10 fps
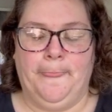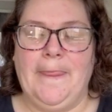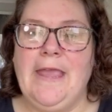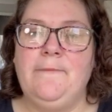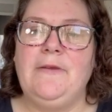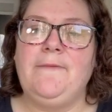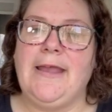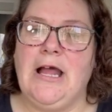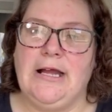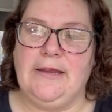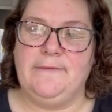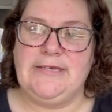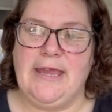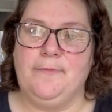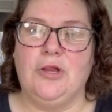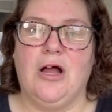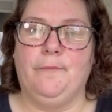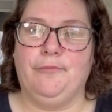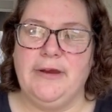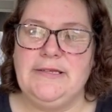if I can't have a table, I'll
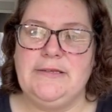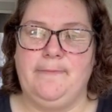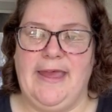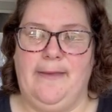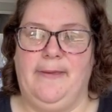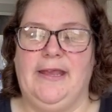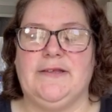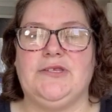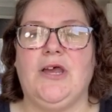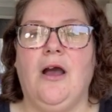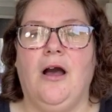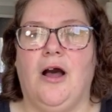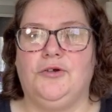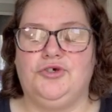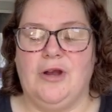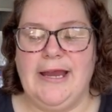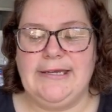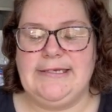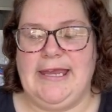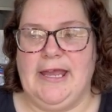bring some babies. I'll try
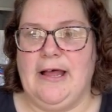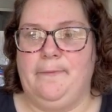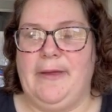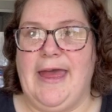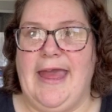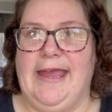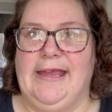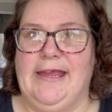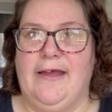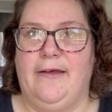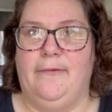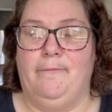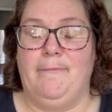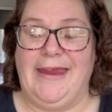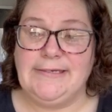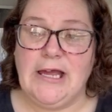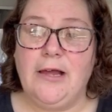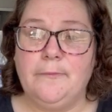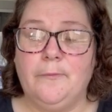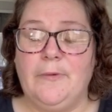to tee up a
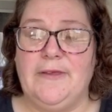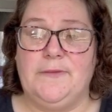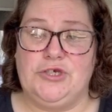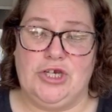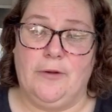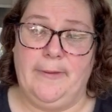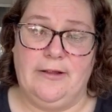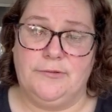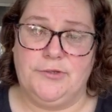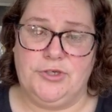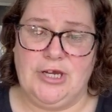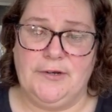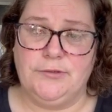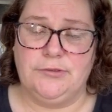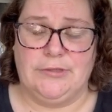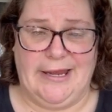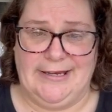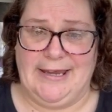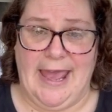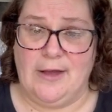meetup with Shellbell's channel, like
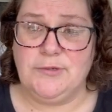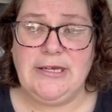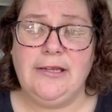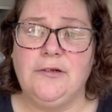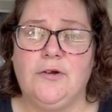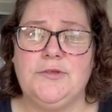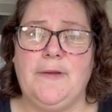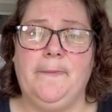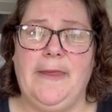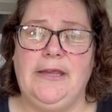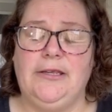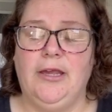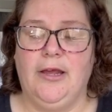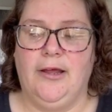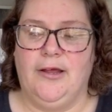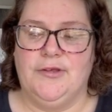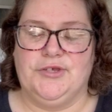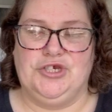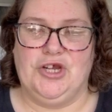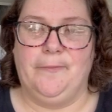an outing or something.
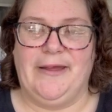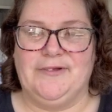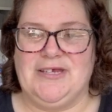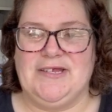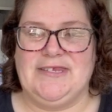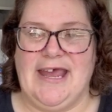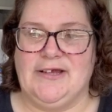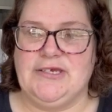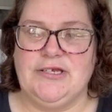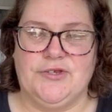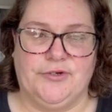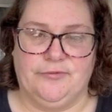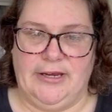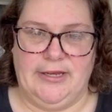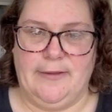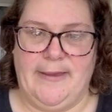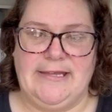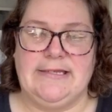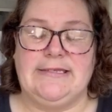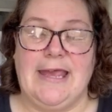So Shellbell does outings on a regular
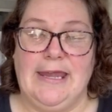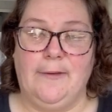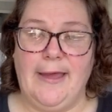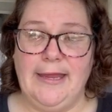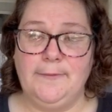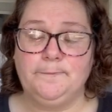basis anyway.